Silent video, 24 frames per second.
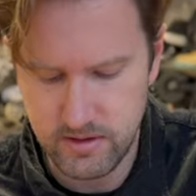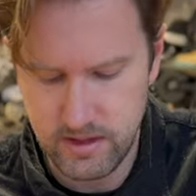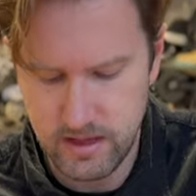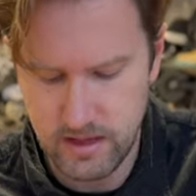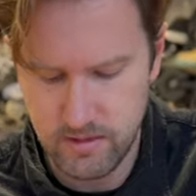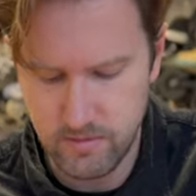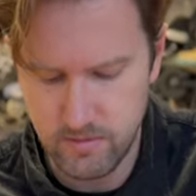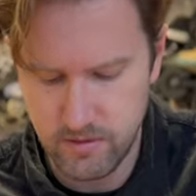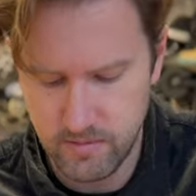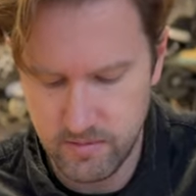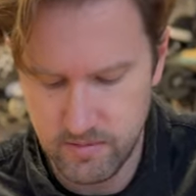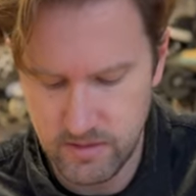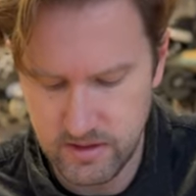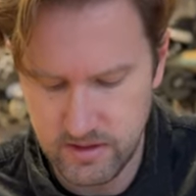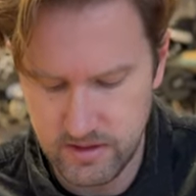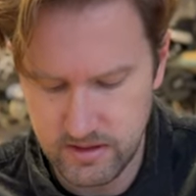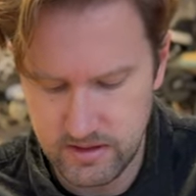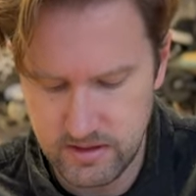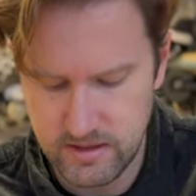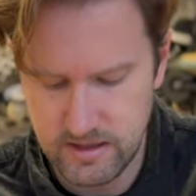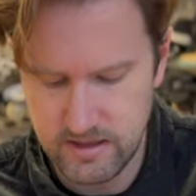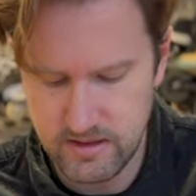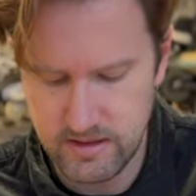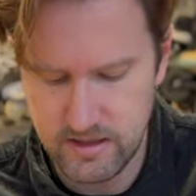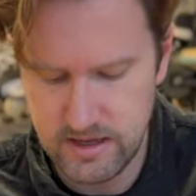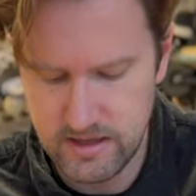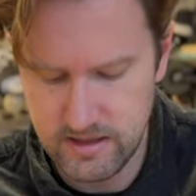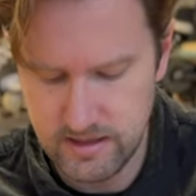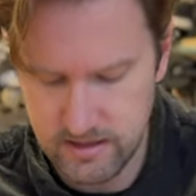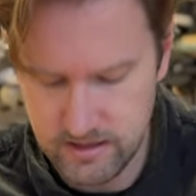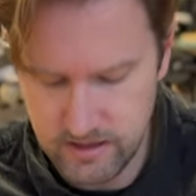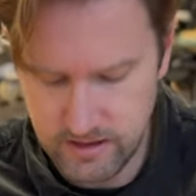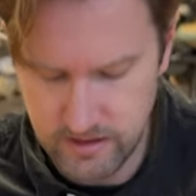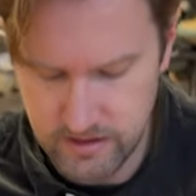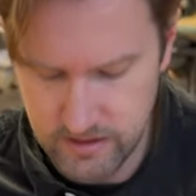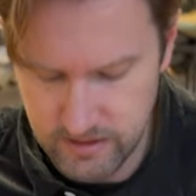anymore, because this
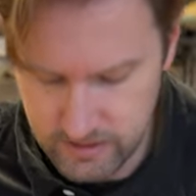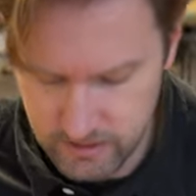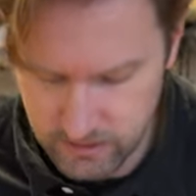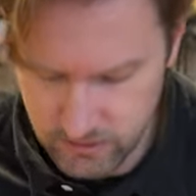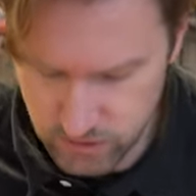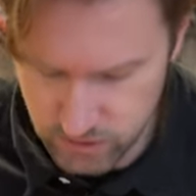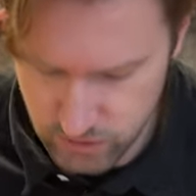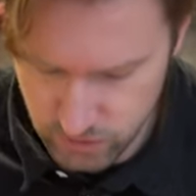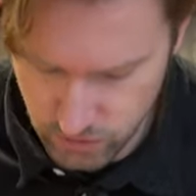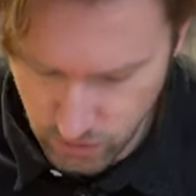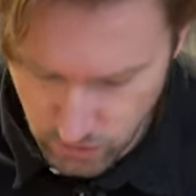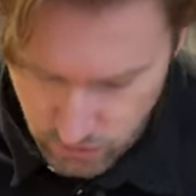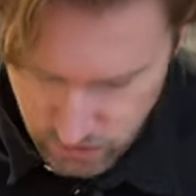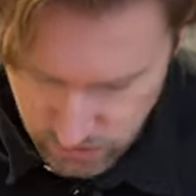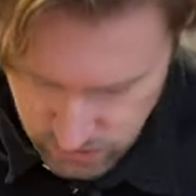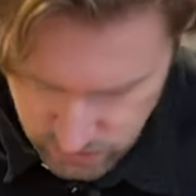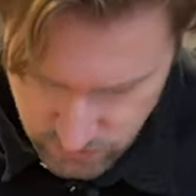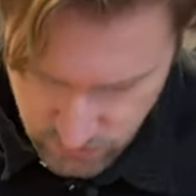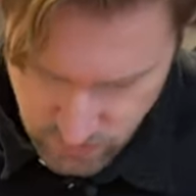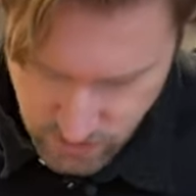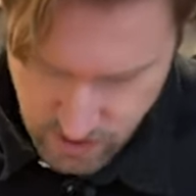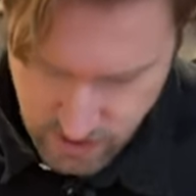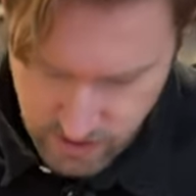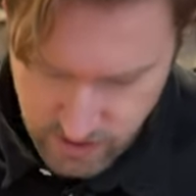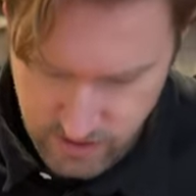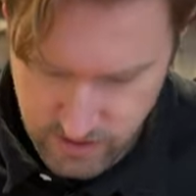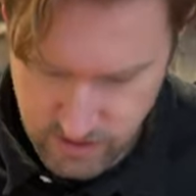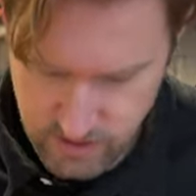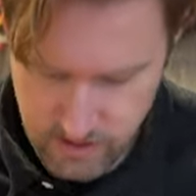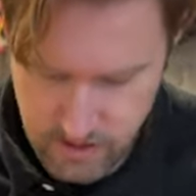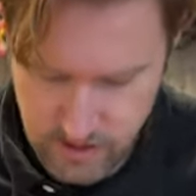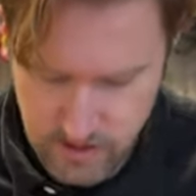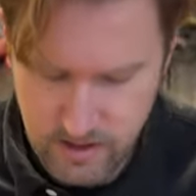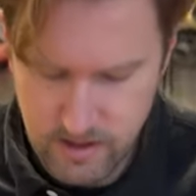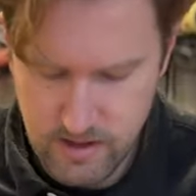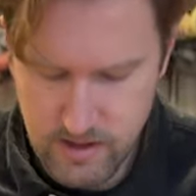lacing technique is so strong,
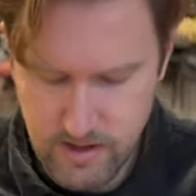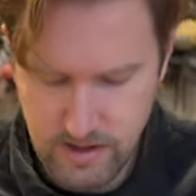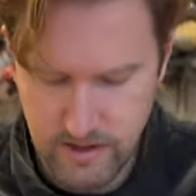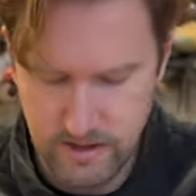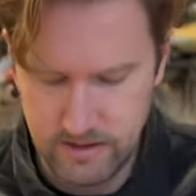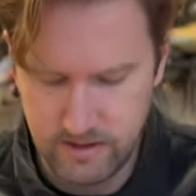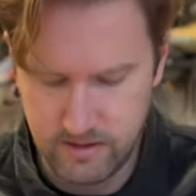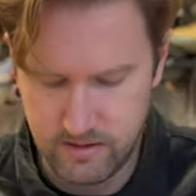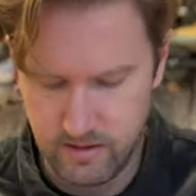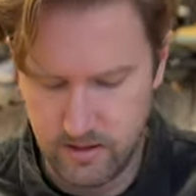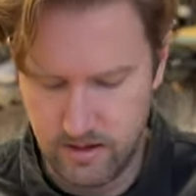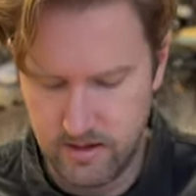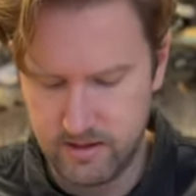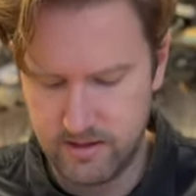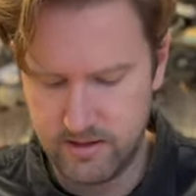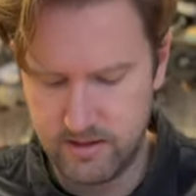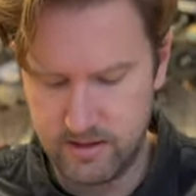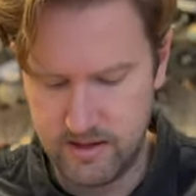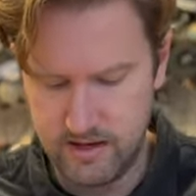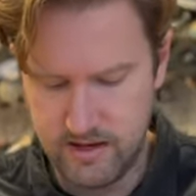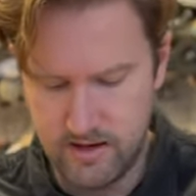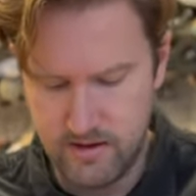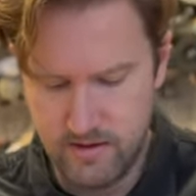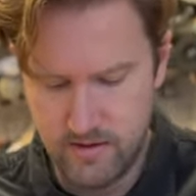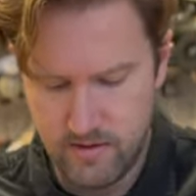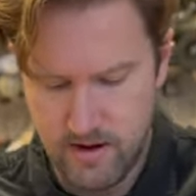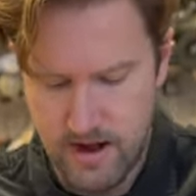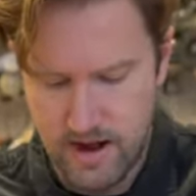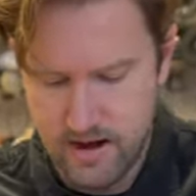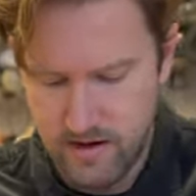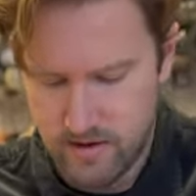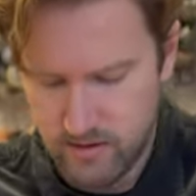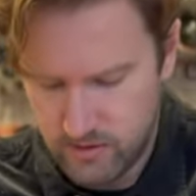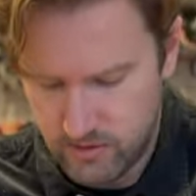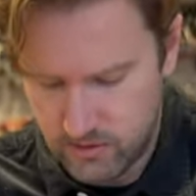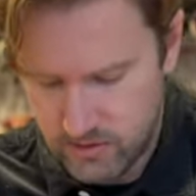it locks in your
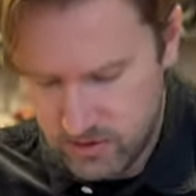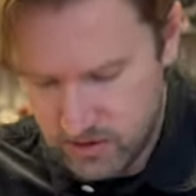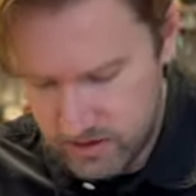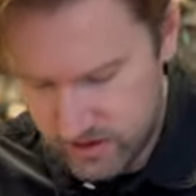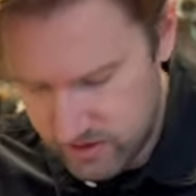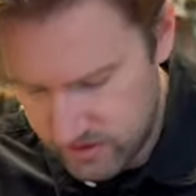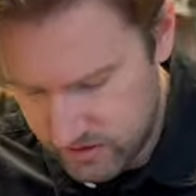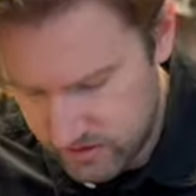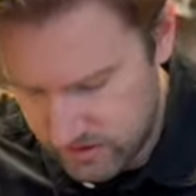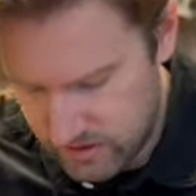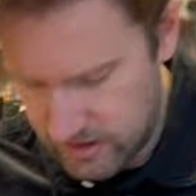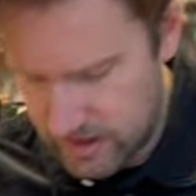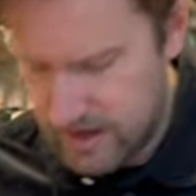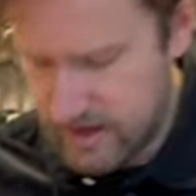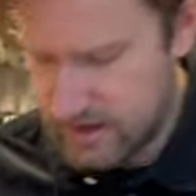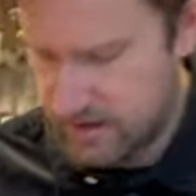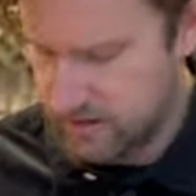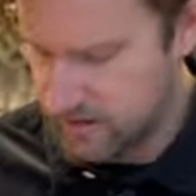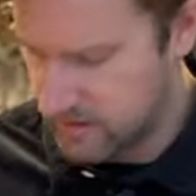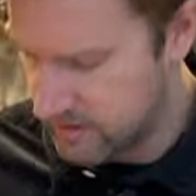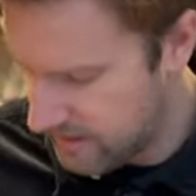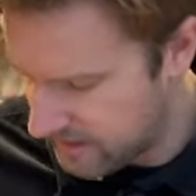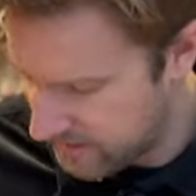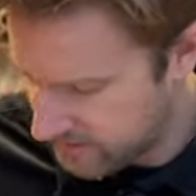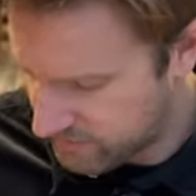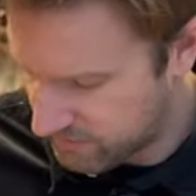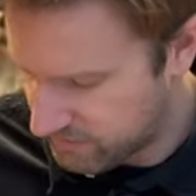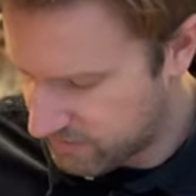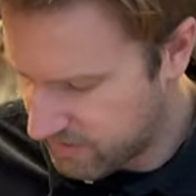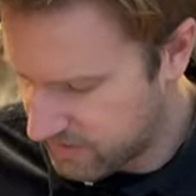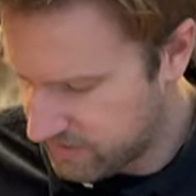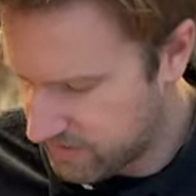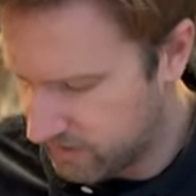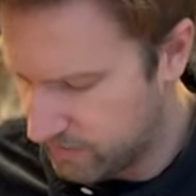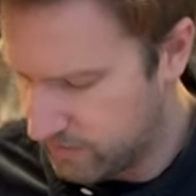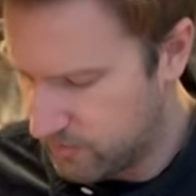ankle just like an ankle
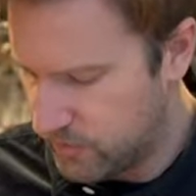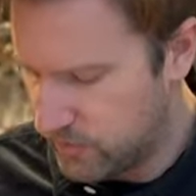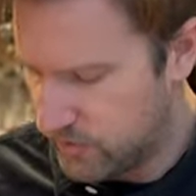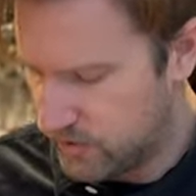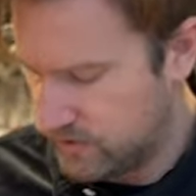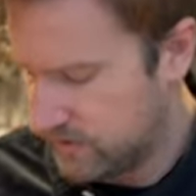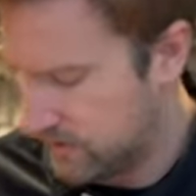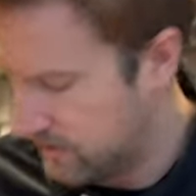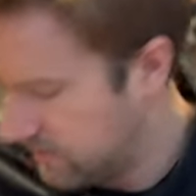buckle, pushes